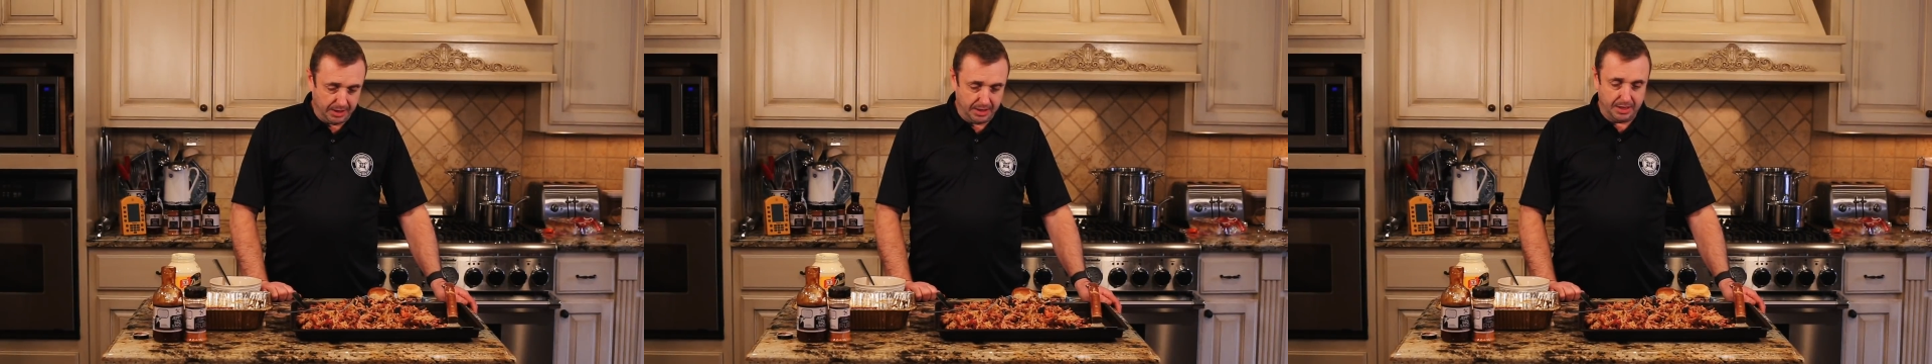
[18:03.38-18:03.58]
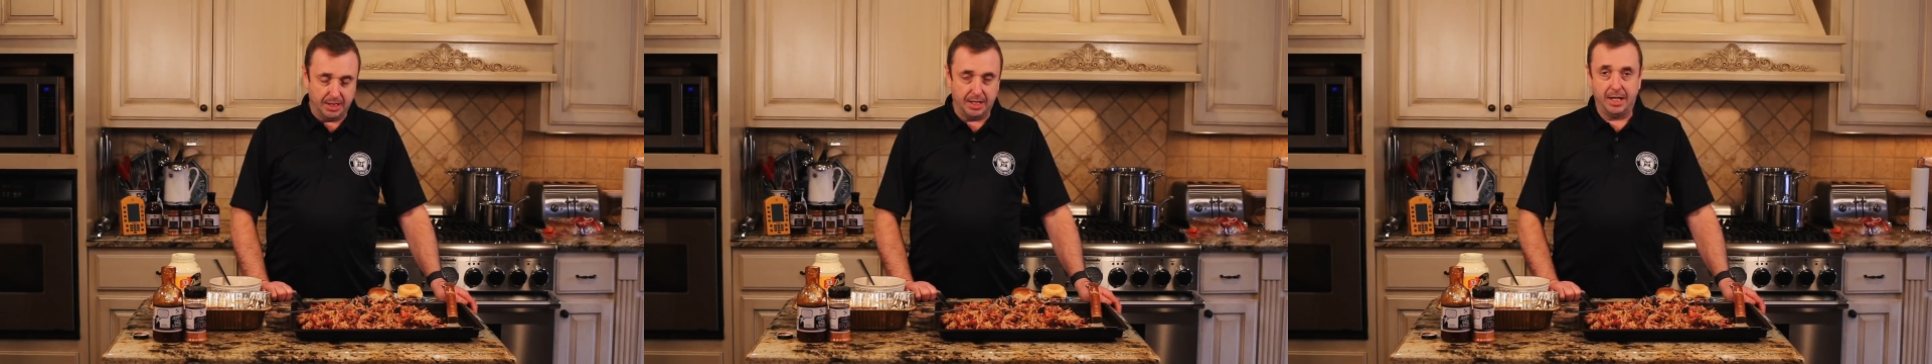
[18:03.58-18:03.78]

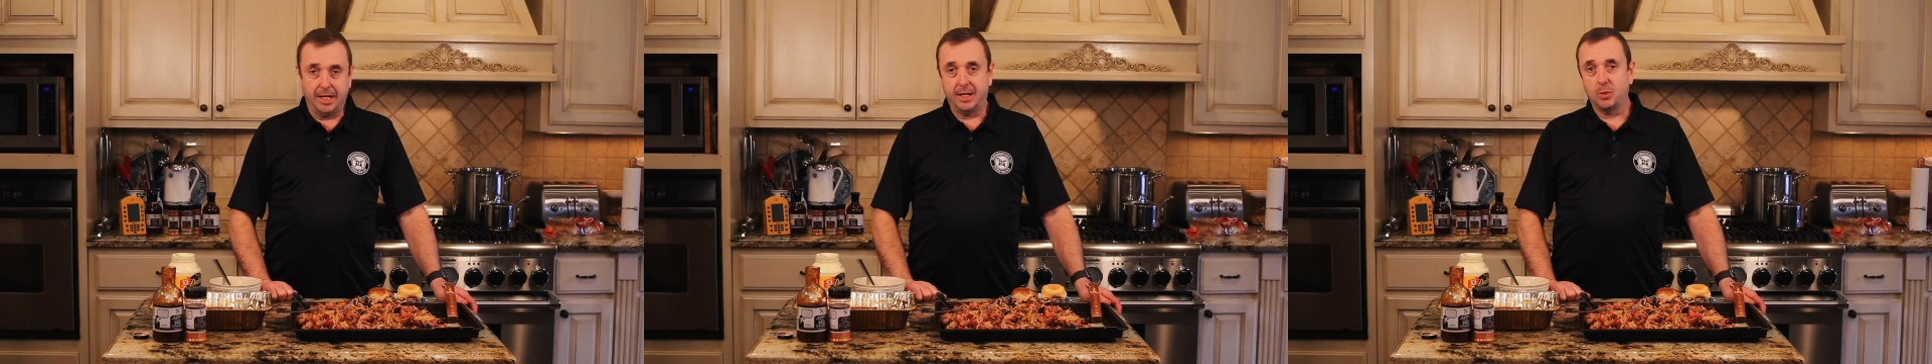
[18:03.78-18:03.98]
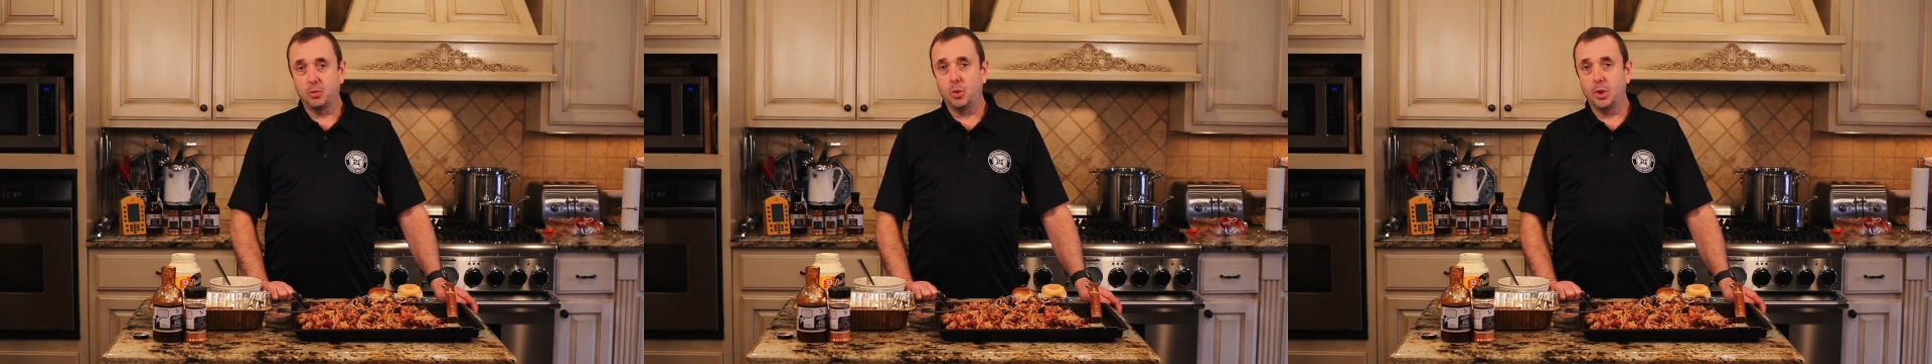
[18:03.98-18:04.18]
and I
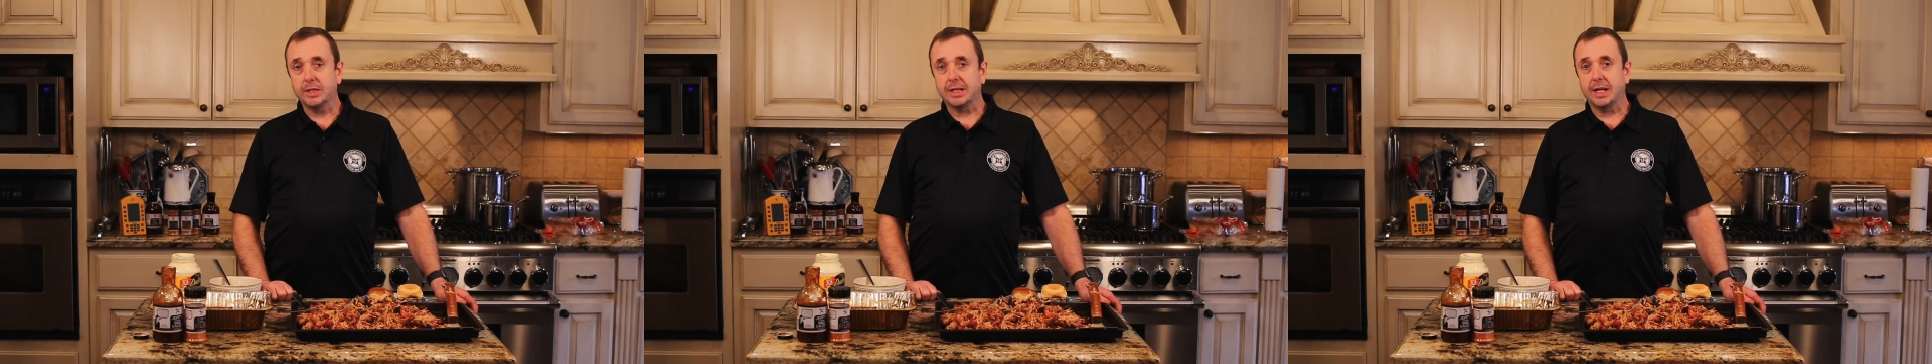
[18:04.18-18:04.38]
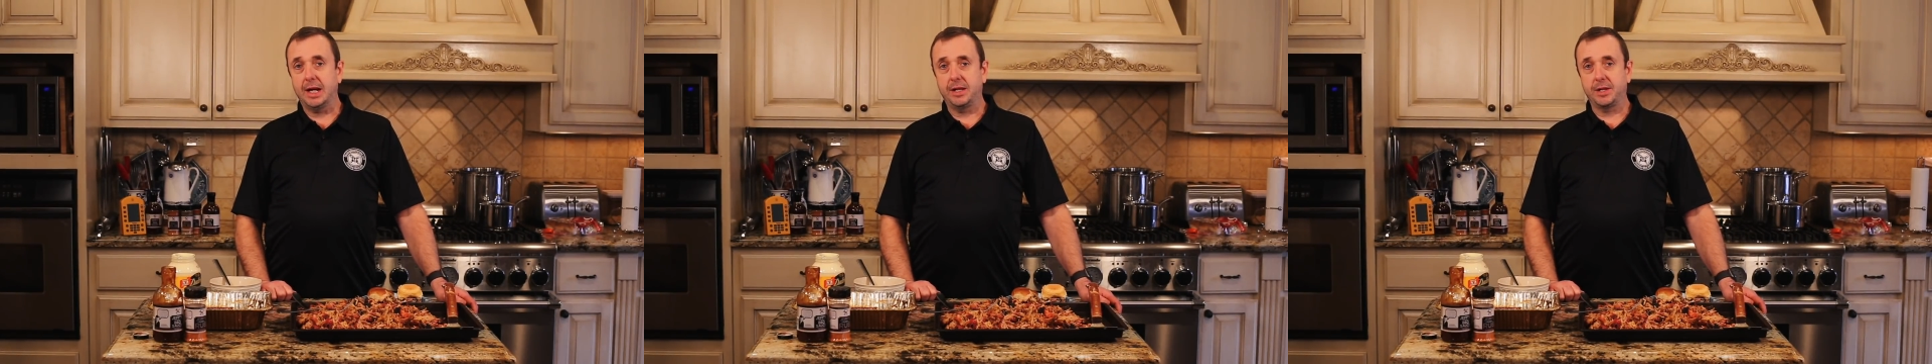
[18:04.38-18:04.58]
added
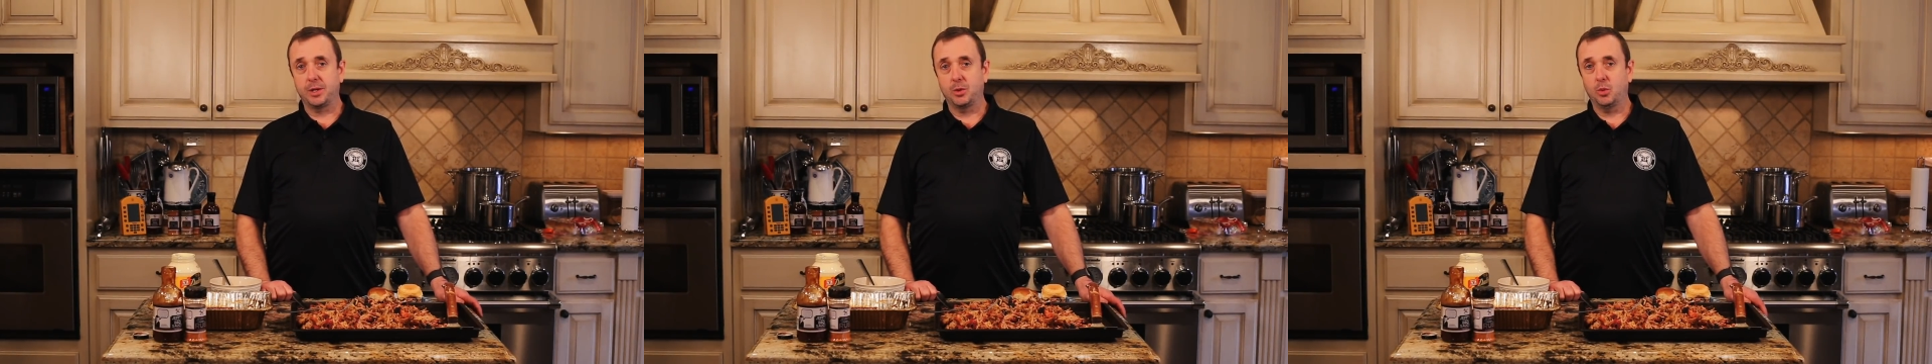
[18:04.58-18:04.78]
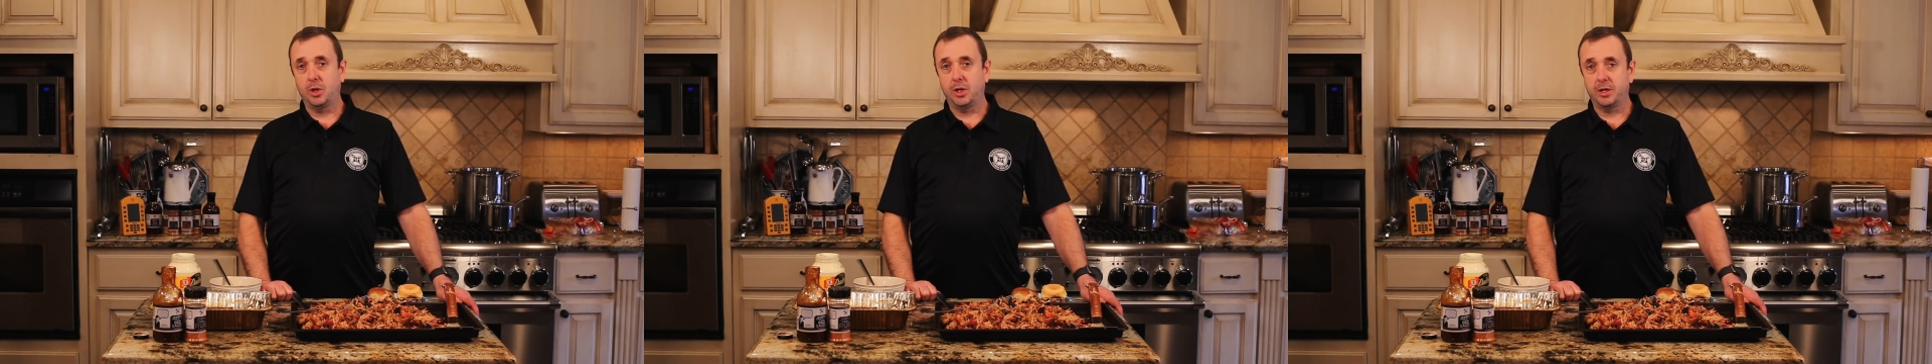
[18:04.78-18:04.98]
1 gallon of